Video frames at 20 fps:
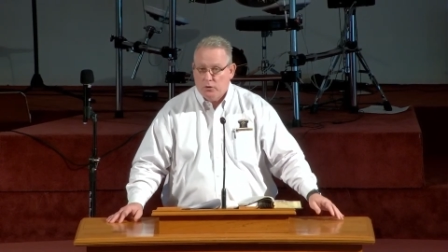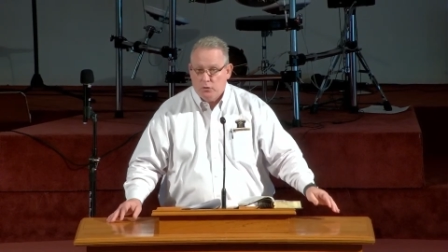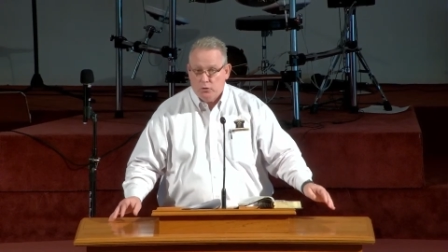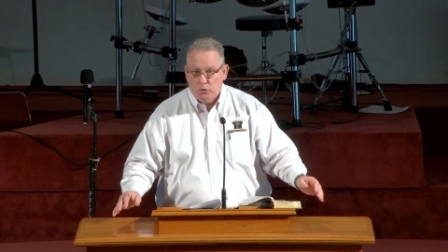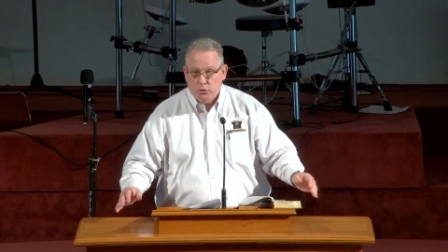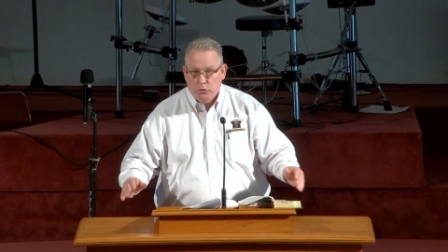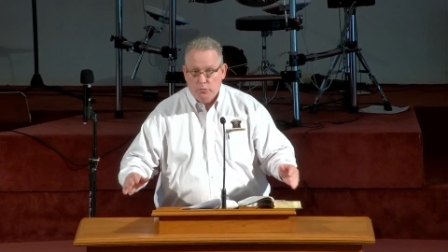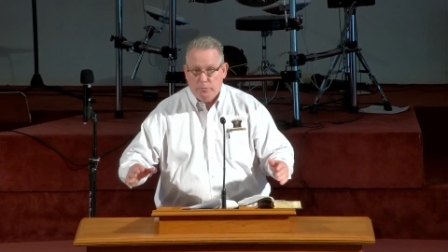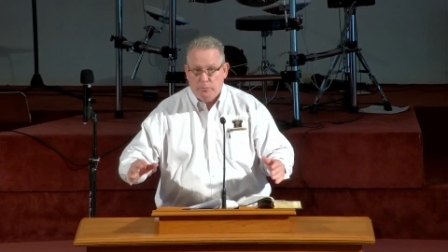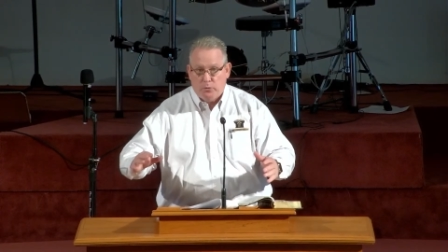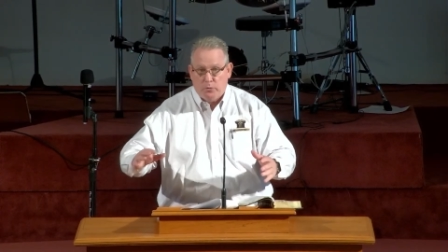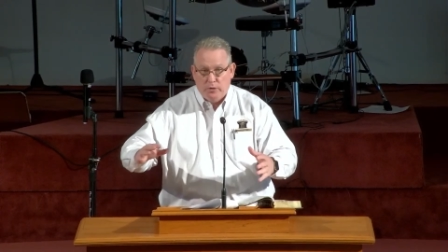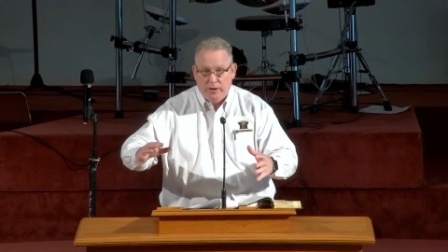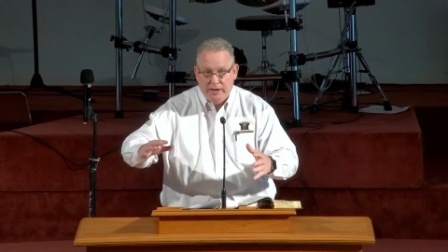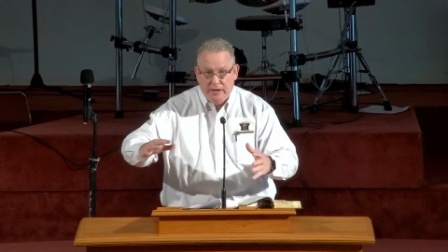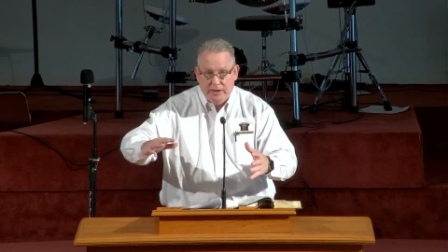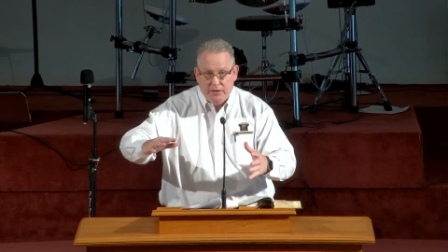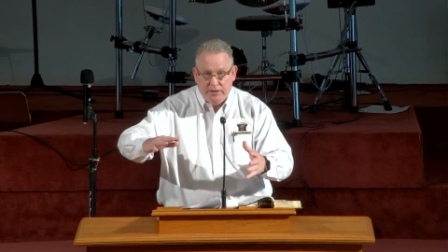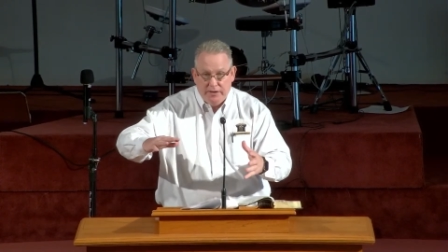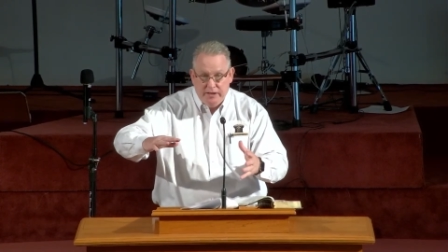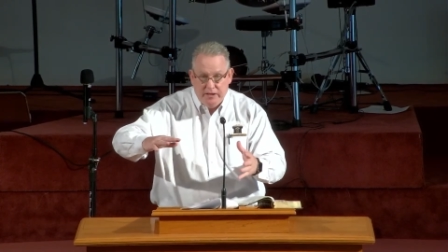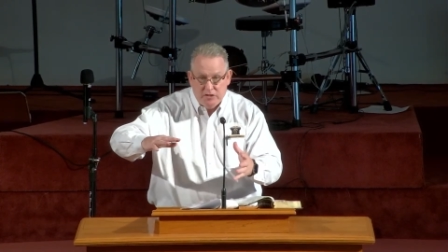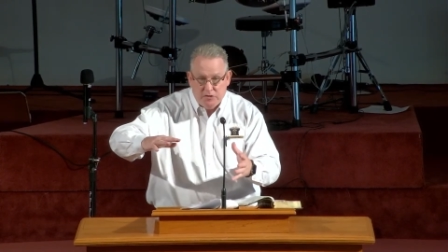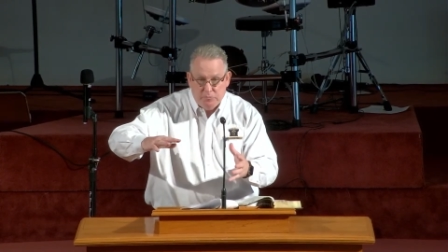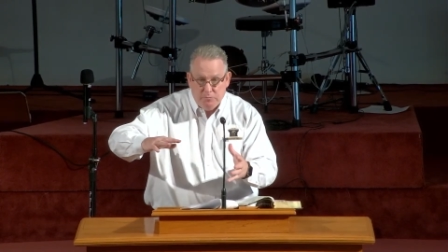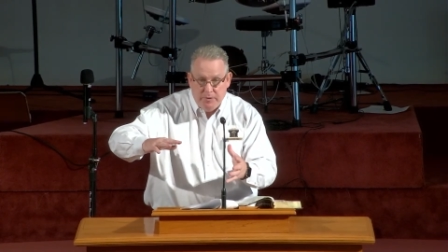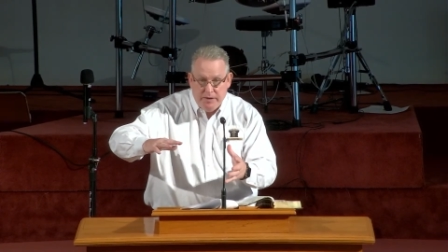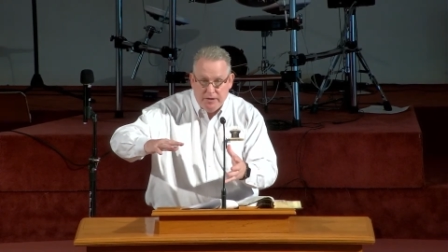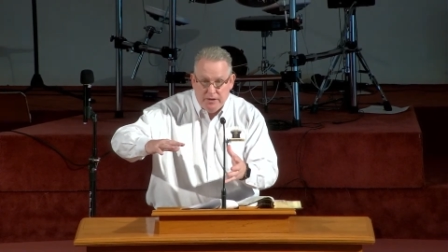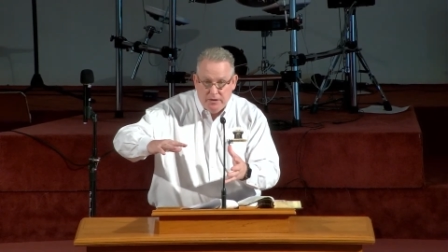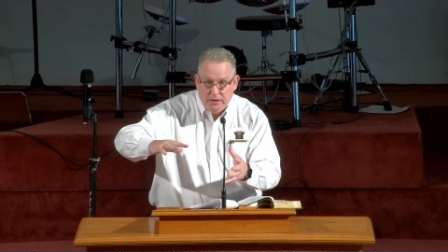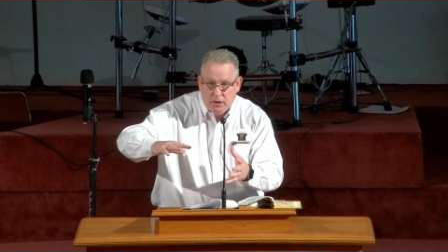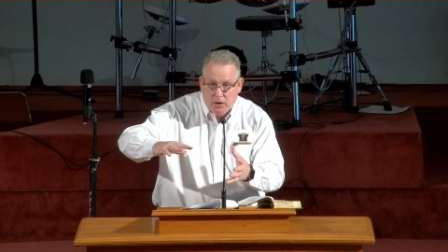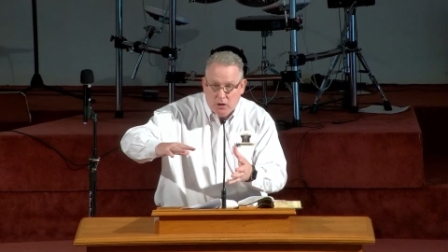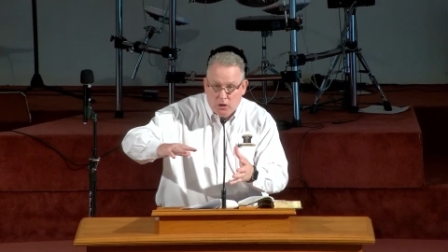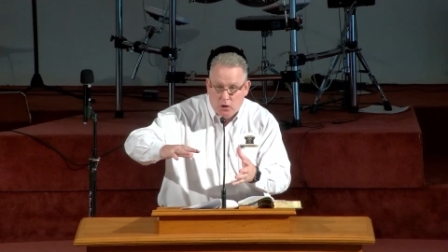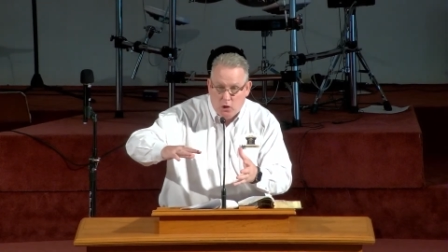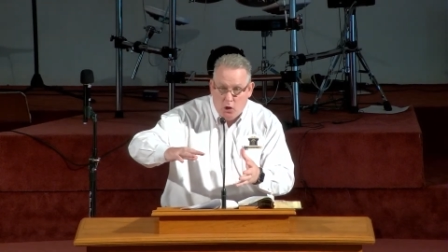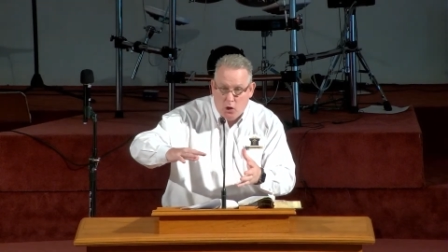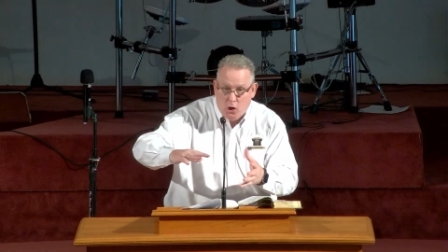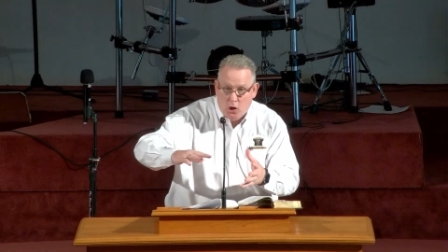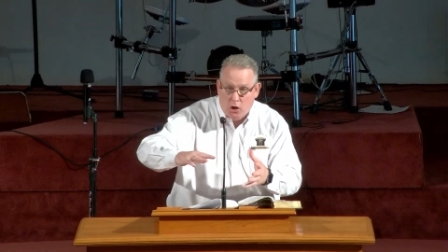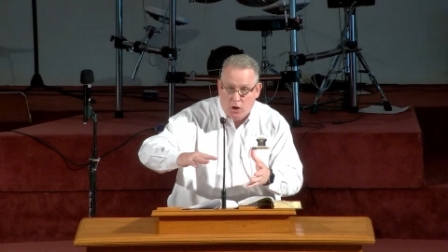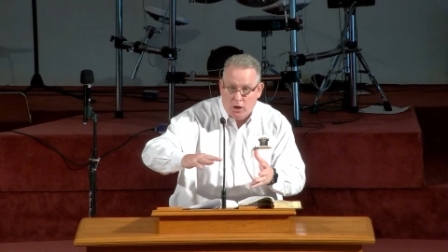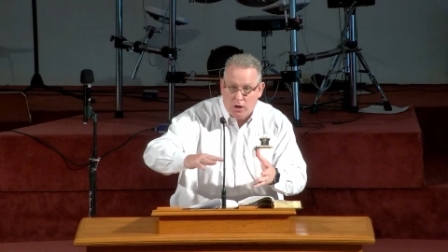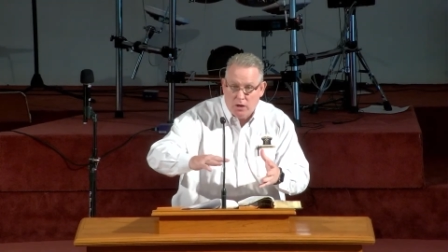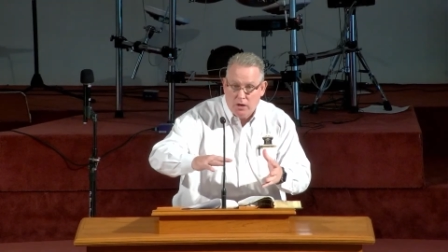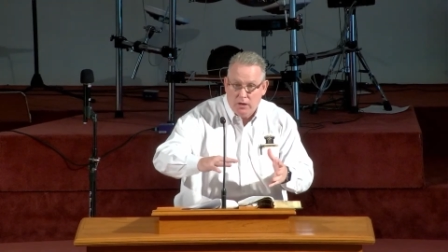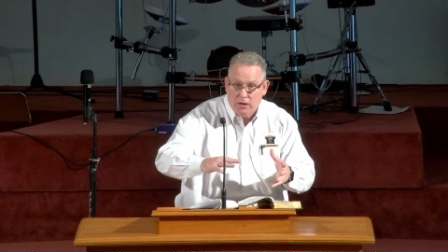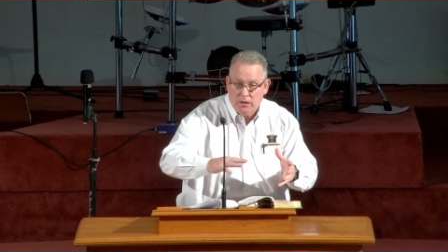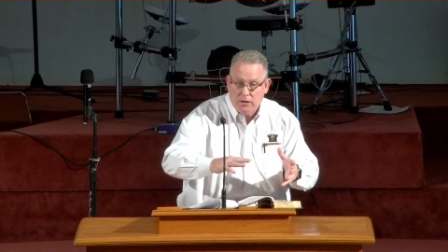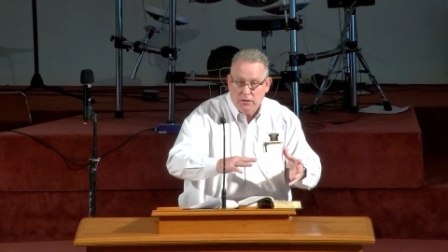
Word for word: to bring these men along